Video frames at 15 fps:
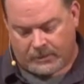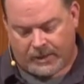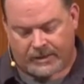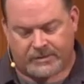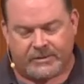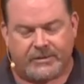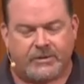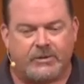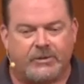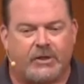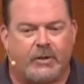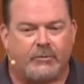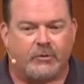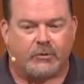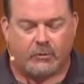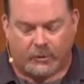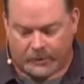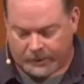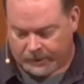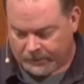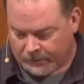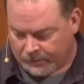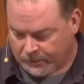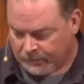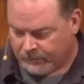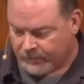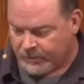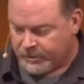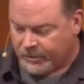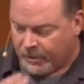Exodus chapter 20,
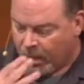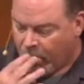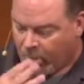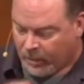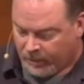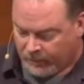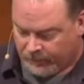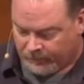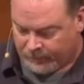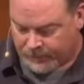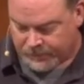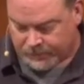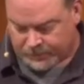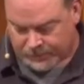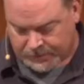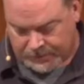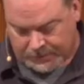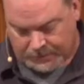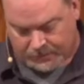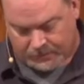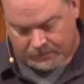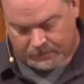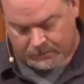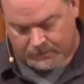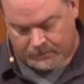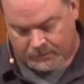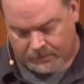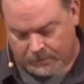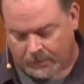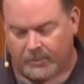verse 13.
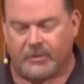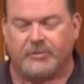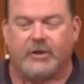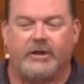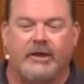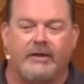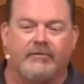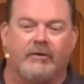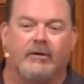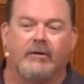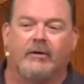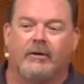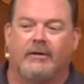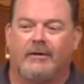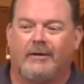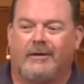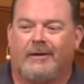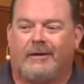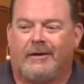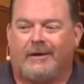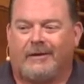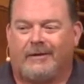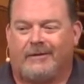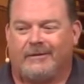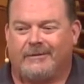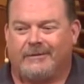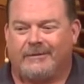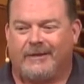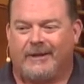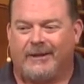I'm not trying to give a
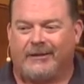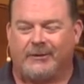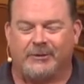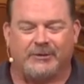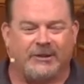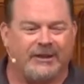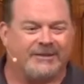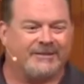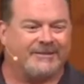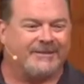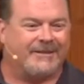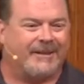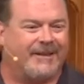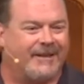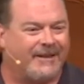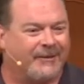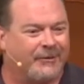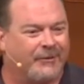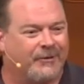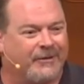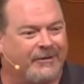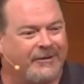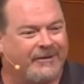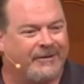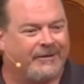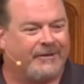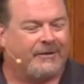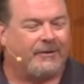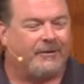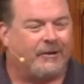English lesson today or
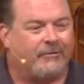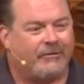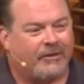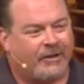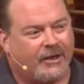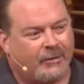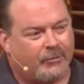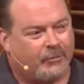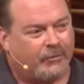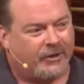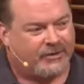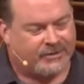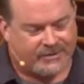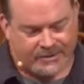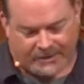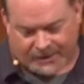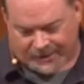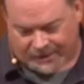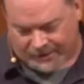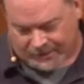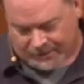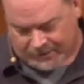even a Hebrew lesson today,